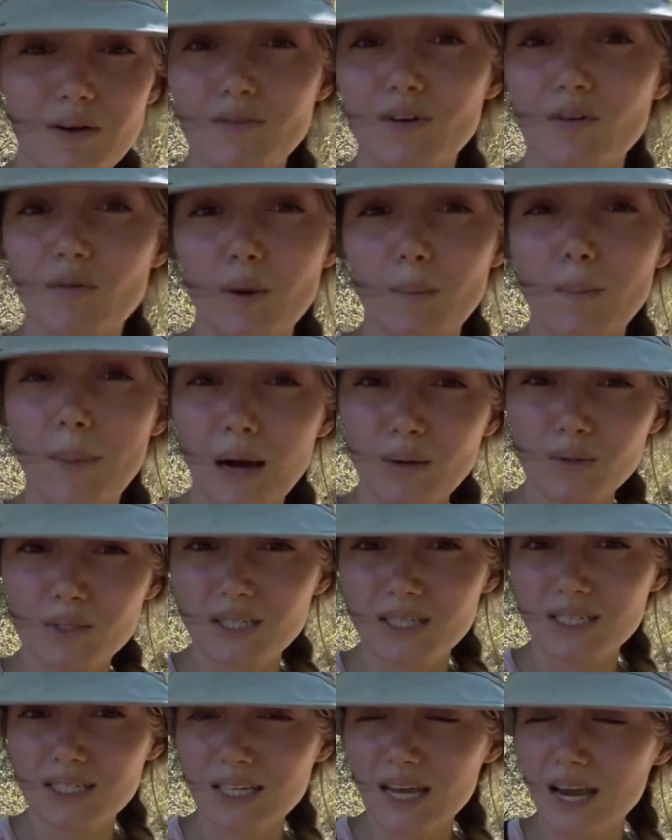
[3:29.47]
very
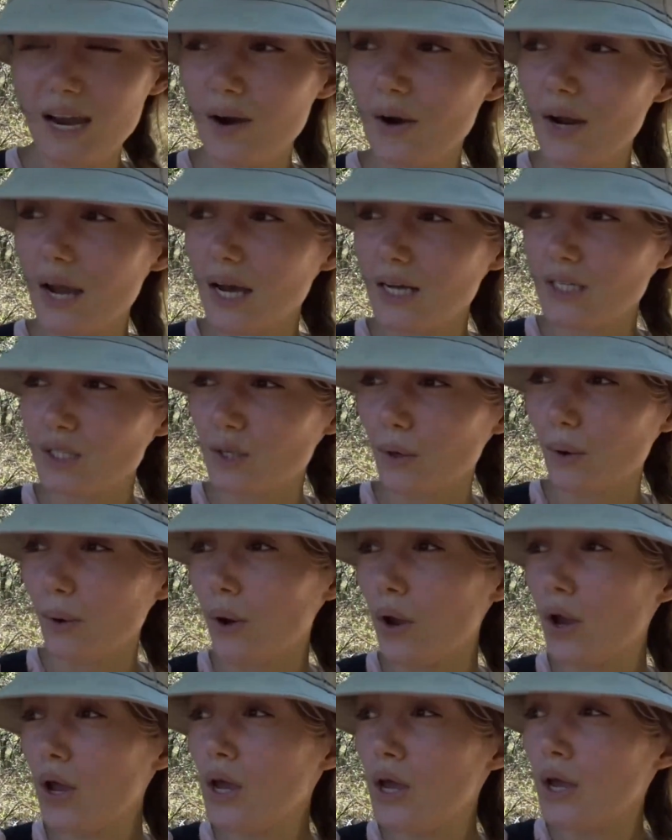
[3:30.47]
mountainous area, so
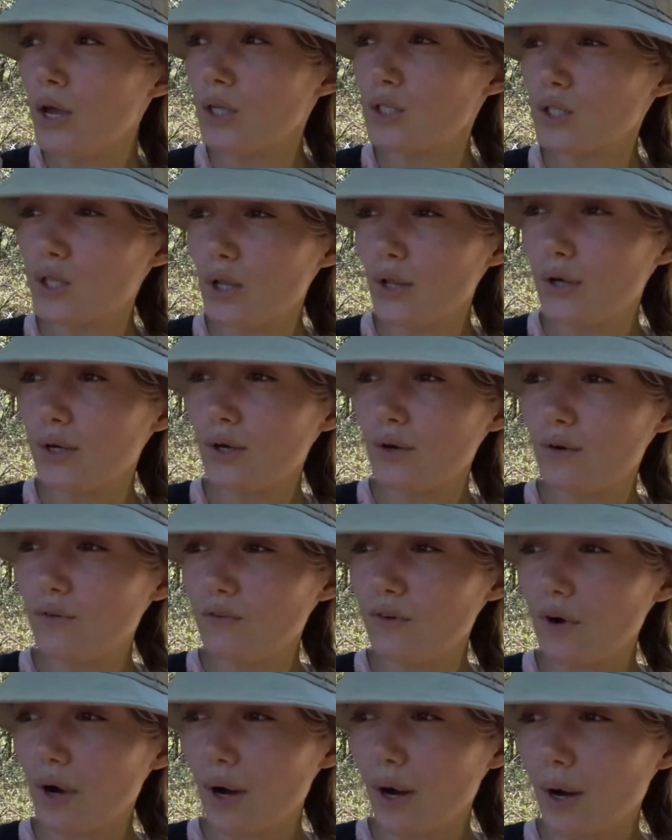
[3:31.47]
it's a lot of